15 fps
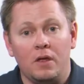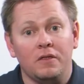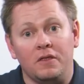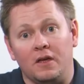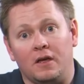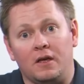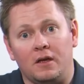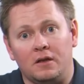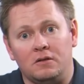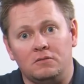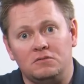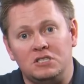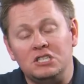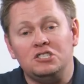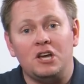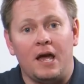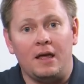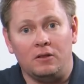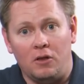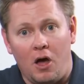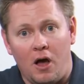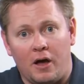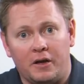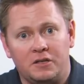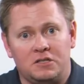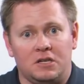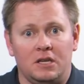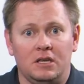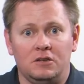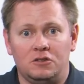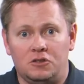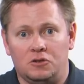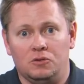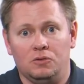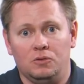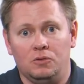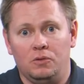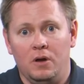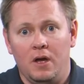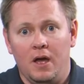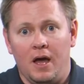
the DJI logs into,